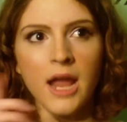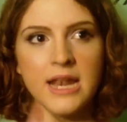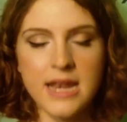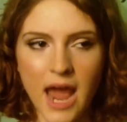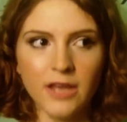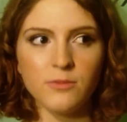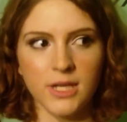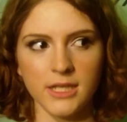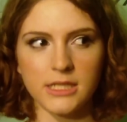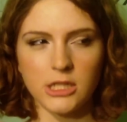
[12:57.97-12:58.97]

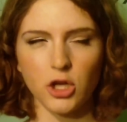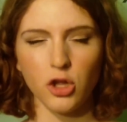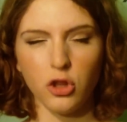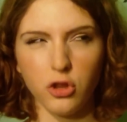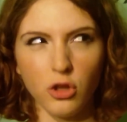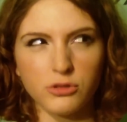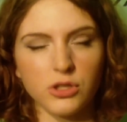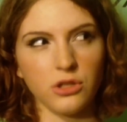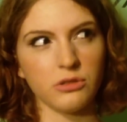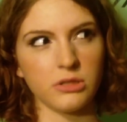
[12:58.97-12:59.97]
Nightwing is a close
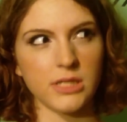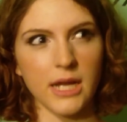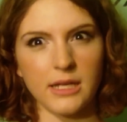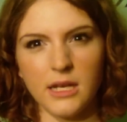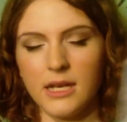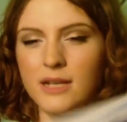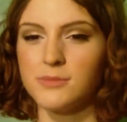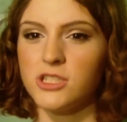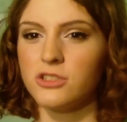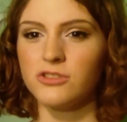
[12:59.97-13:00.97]
second, and
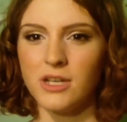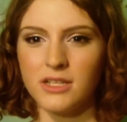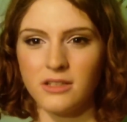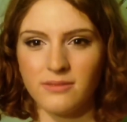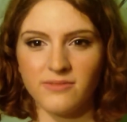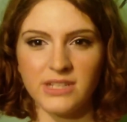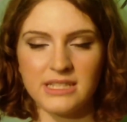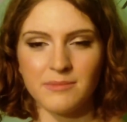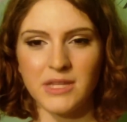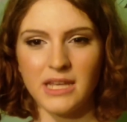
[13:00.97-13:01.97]
I'm still trying to
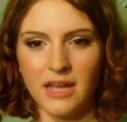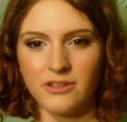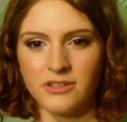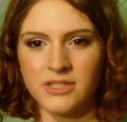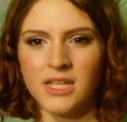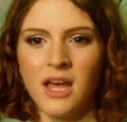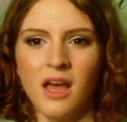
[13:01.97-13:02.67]
read some of the others.